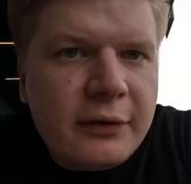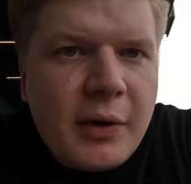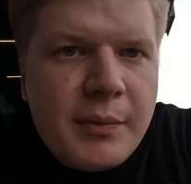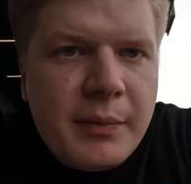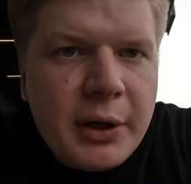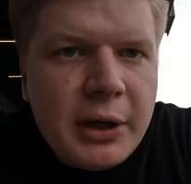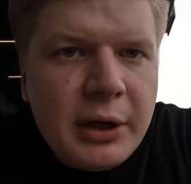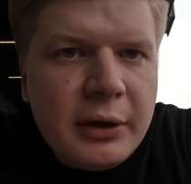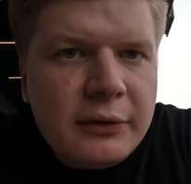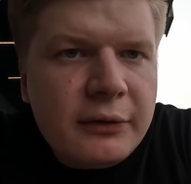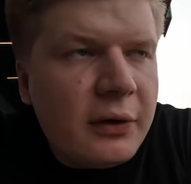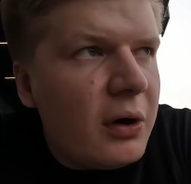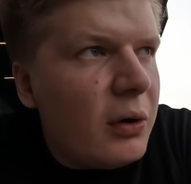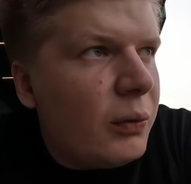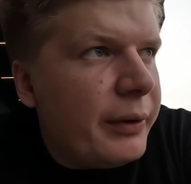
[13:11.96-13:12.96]
somebody
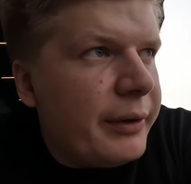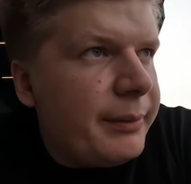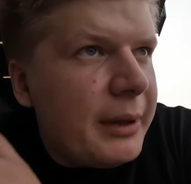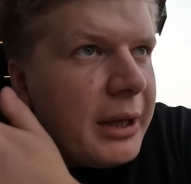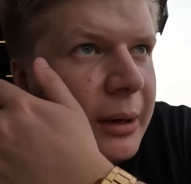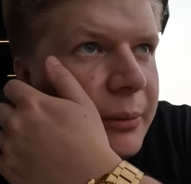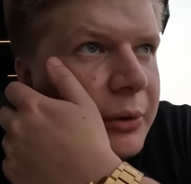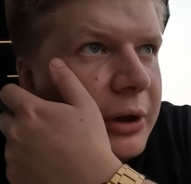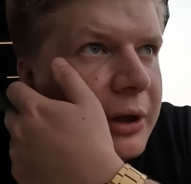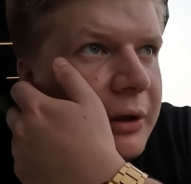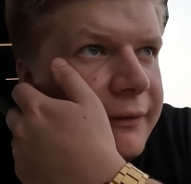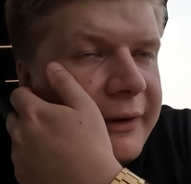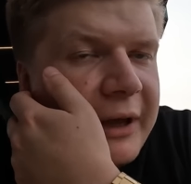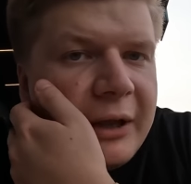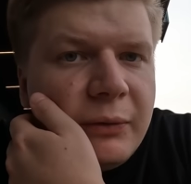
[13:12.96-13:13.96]
to go with me. I'm gonna
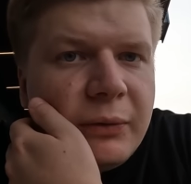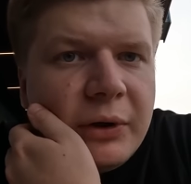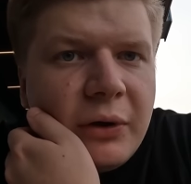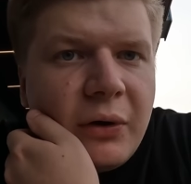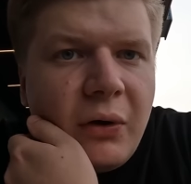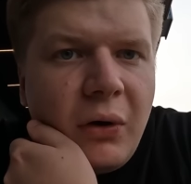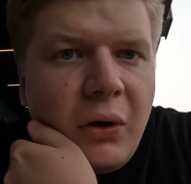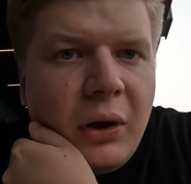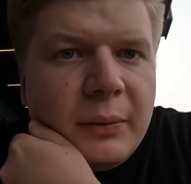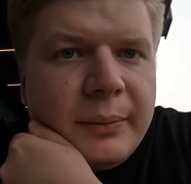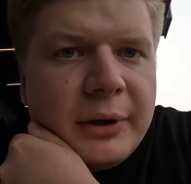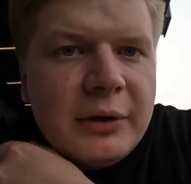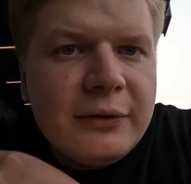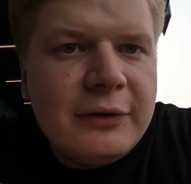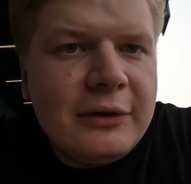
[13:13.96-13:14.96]
give Edward a call
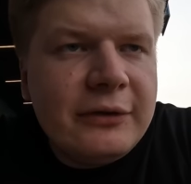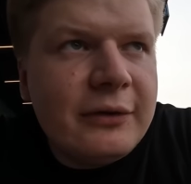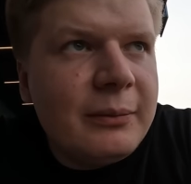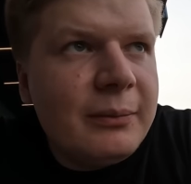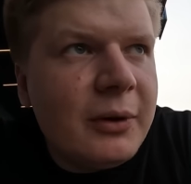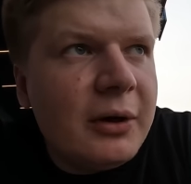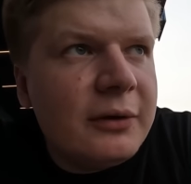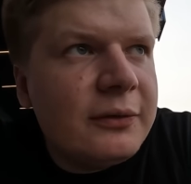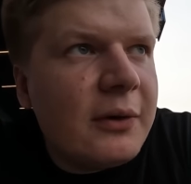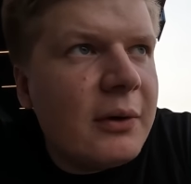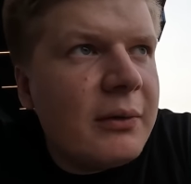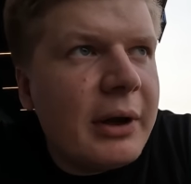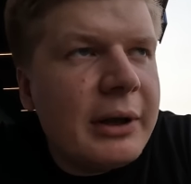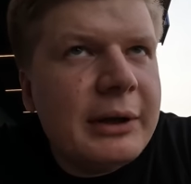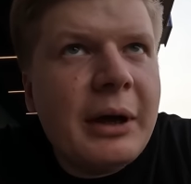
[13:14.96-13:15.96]
because he's in
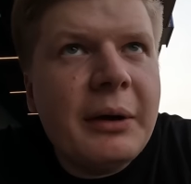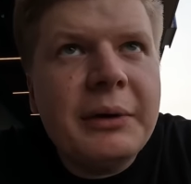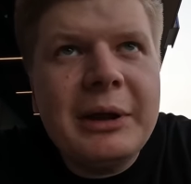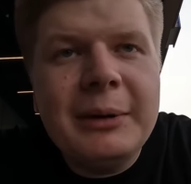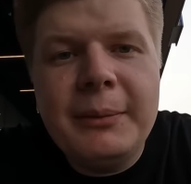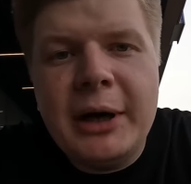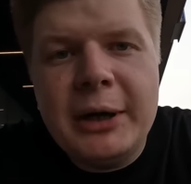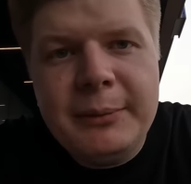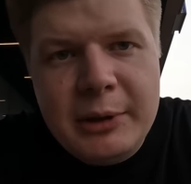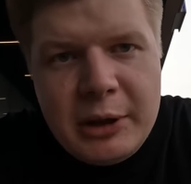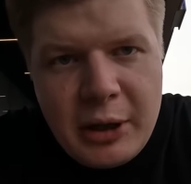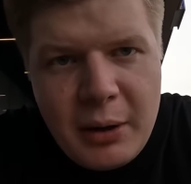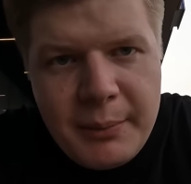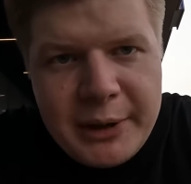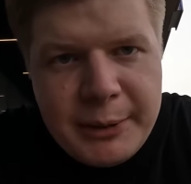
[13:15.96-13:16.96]
Moscow right now. He might be
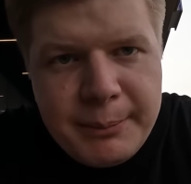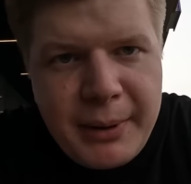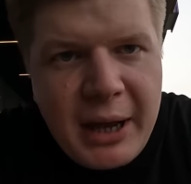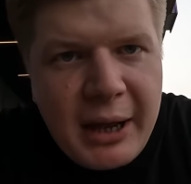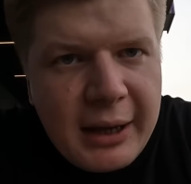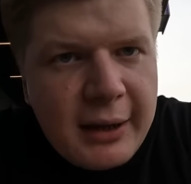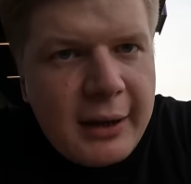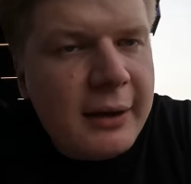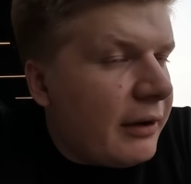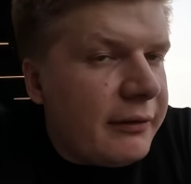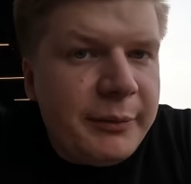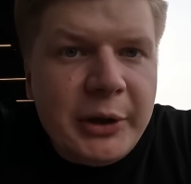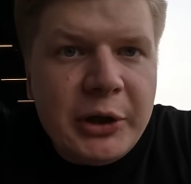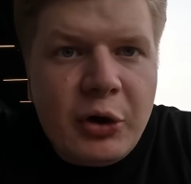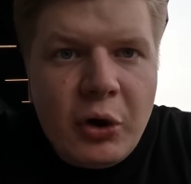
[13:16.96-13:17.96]
coming back. I
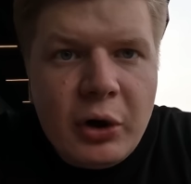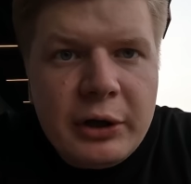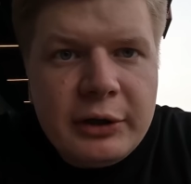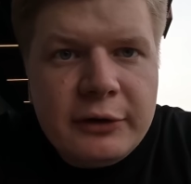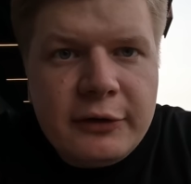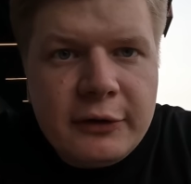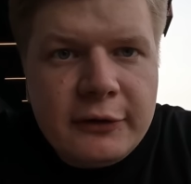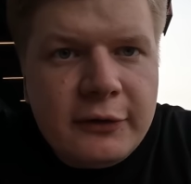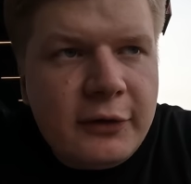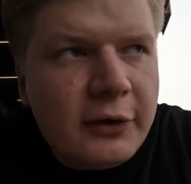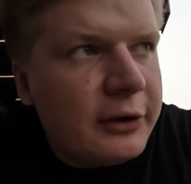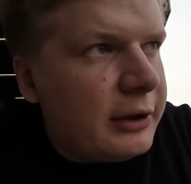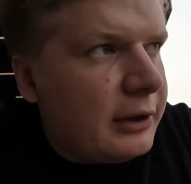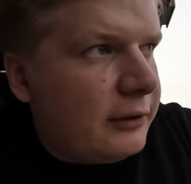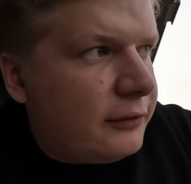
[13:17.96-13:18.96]
haven't been karting since
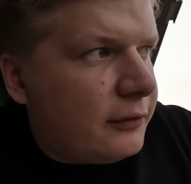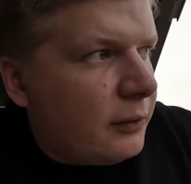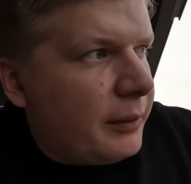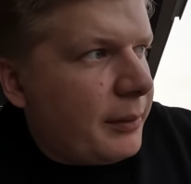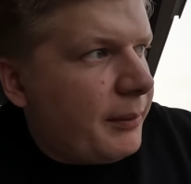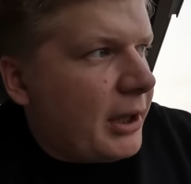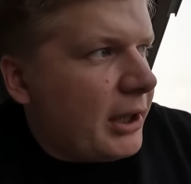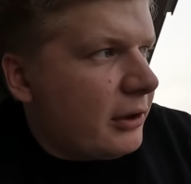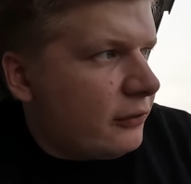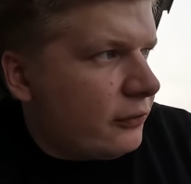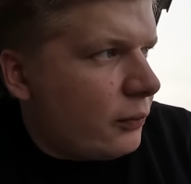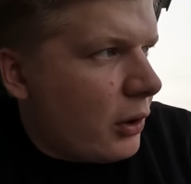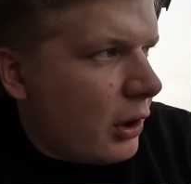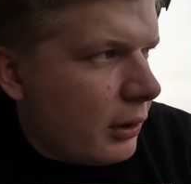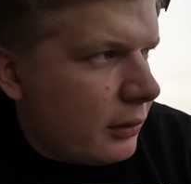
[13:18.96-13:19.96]
Turkey, so we might
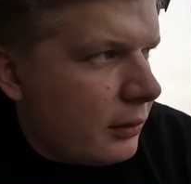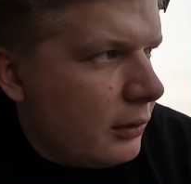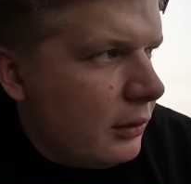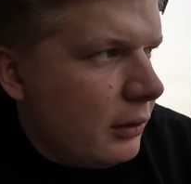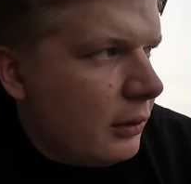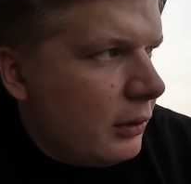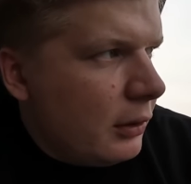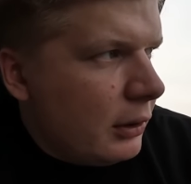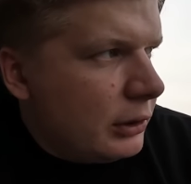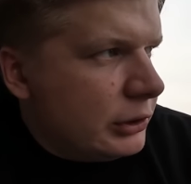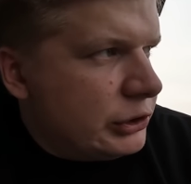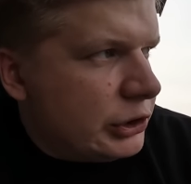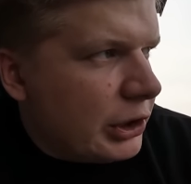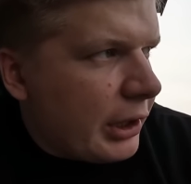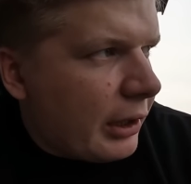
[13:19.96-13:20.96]
as well
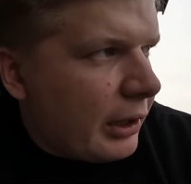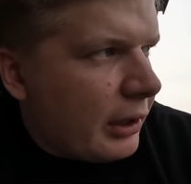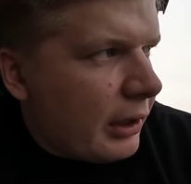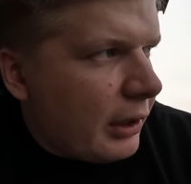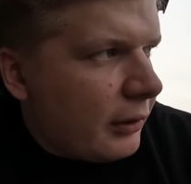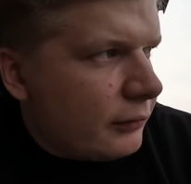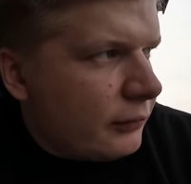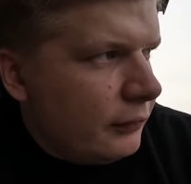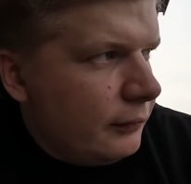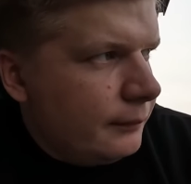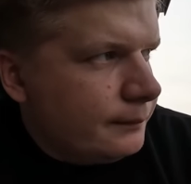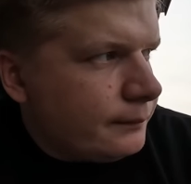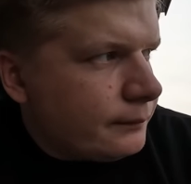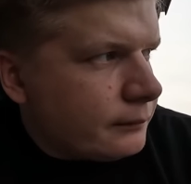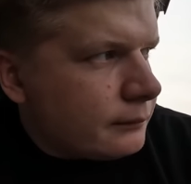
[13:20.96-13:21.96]
check it out.
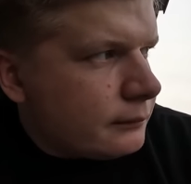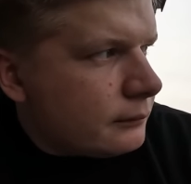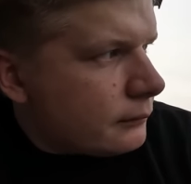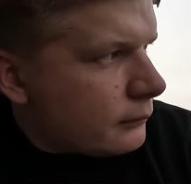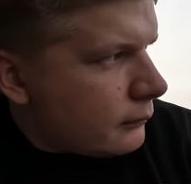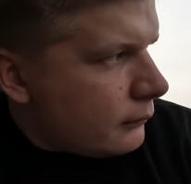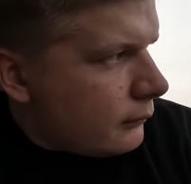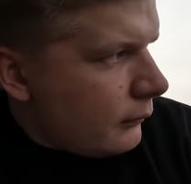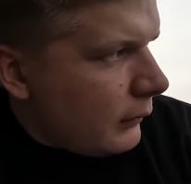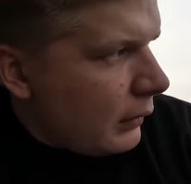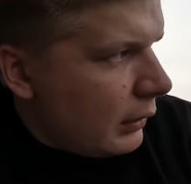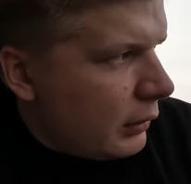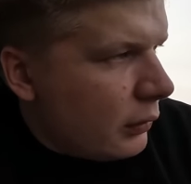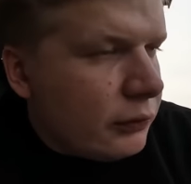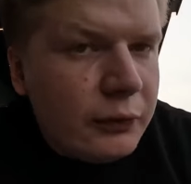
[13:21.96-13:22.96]

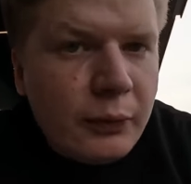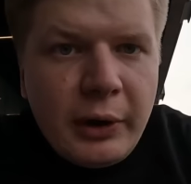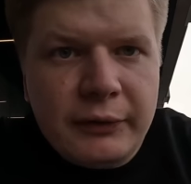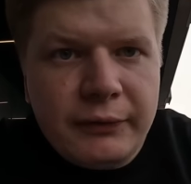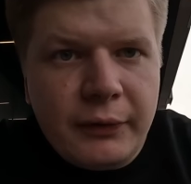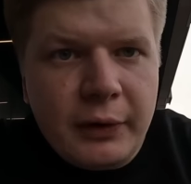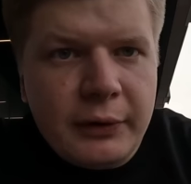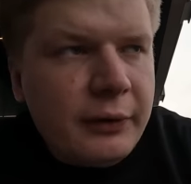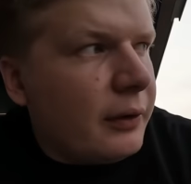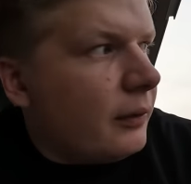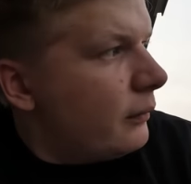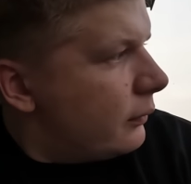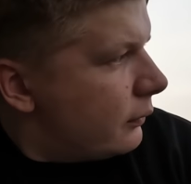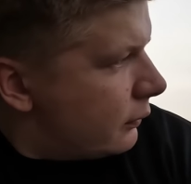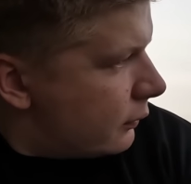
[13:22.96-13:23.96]
It looks quite fun though.